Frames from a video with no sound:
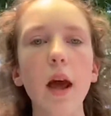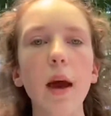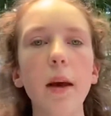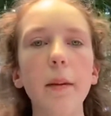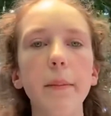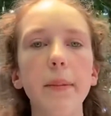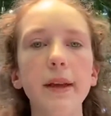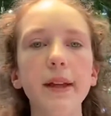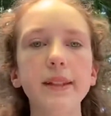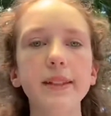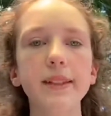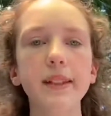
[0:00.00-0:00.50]

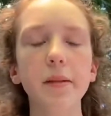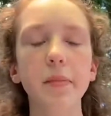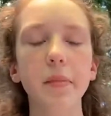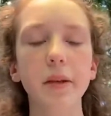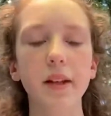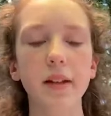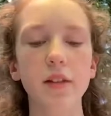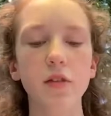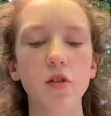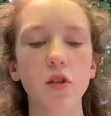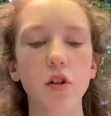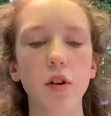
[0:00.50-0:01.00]

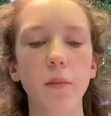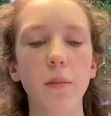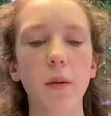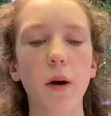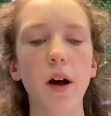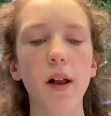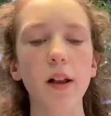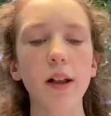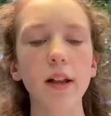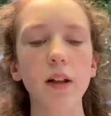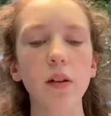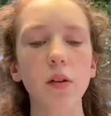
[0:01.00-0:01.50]
PCBs, or
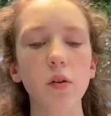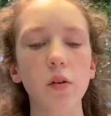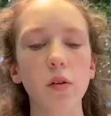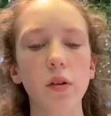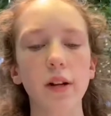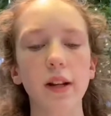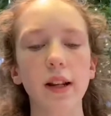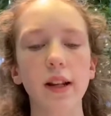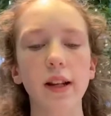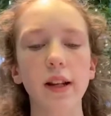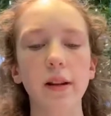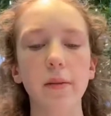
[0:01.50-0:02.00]

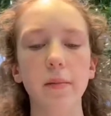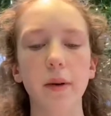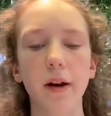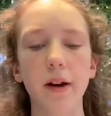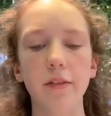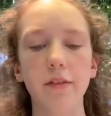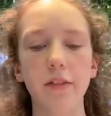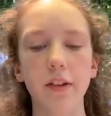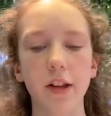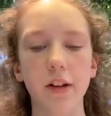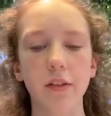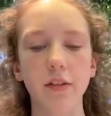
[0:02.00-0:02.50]
polychlorinated
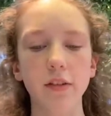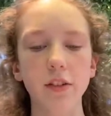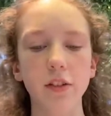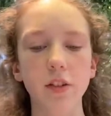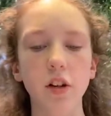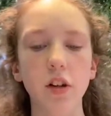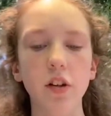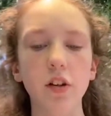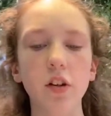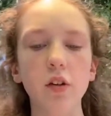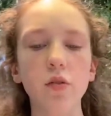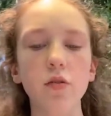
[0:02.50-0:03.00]
biphenyls,
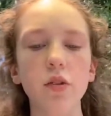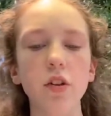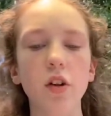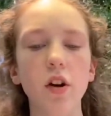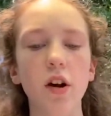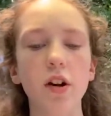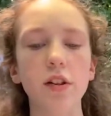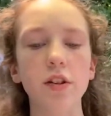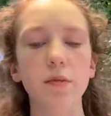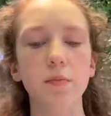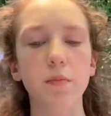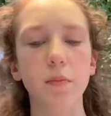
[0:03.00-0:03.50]
are known to
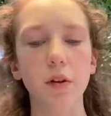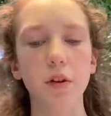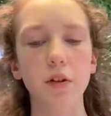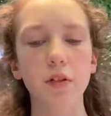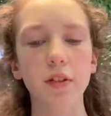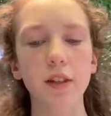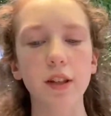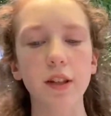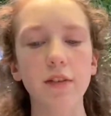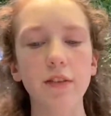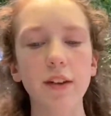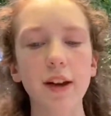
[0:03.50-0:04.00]
cause
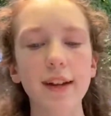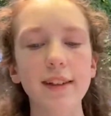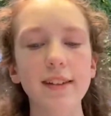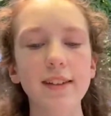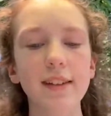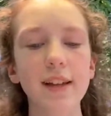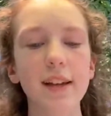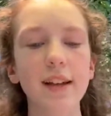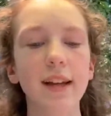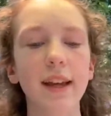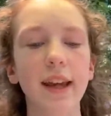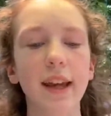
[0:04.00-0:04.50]
birth defects,
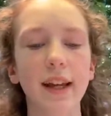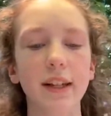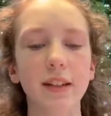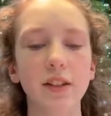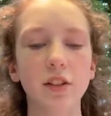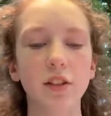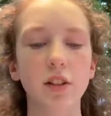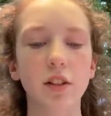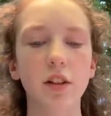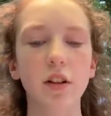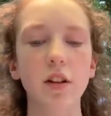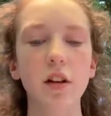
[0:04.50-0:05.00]

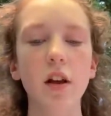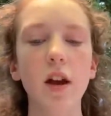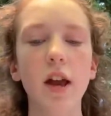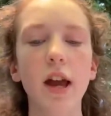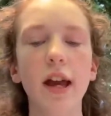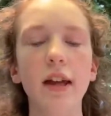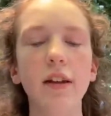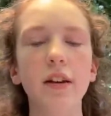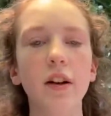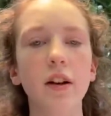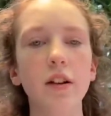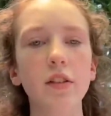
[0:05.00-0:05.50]
cancer,
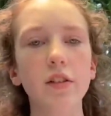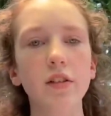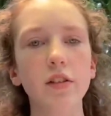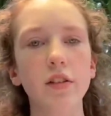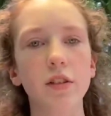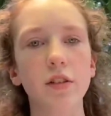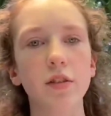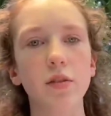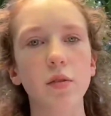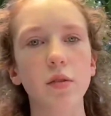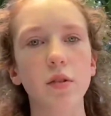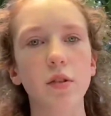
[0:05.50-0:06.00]
and other
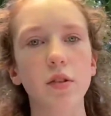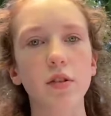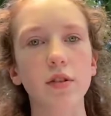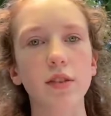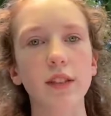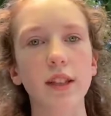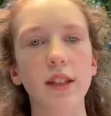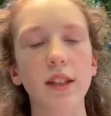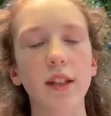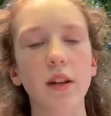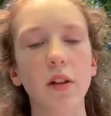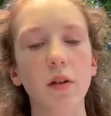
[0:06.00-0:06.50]
disorders
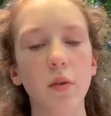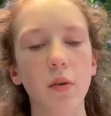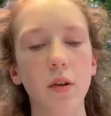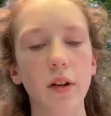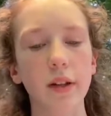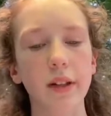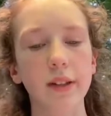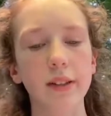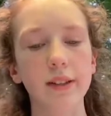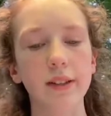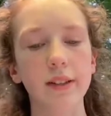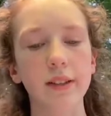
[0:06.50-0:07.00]
in the
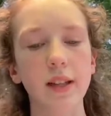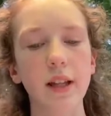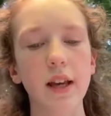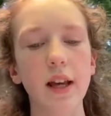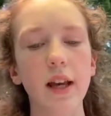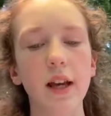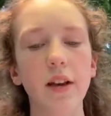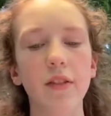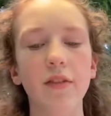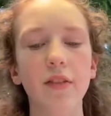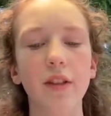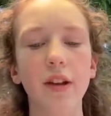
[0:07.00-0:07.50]
organs
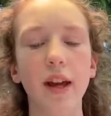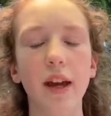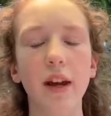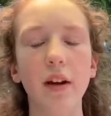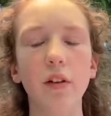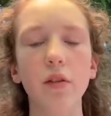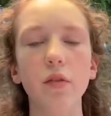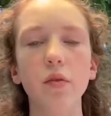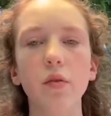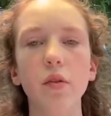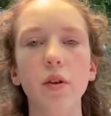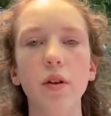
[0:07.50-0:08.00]
if
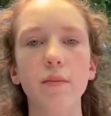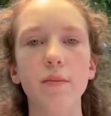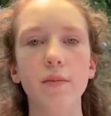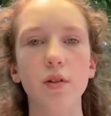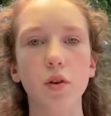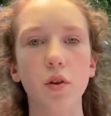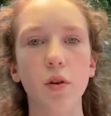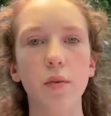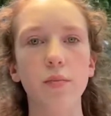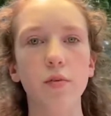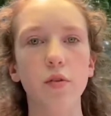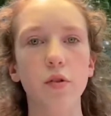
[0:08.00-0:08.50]
inhaled or
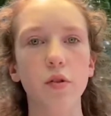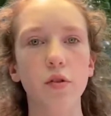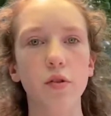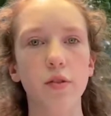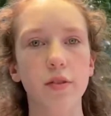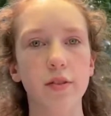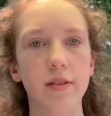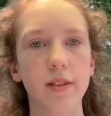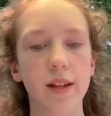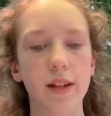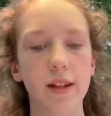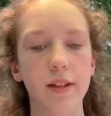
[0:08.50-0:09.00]
absorbed through the
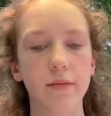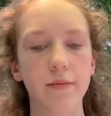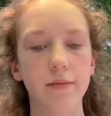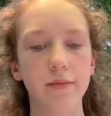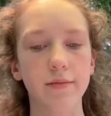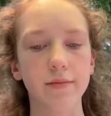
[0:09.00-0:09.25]
skin.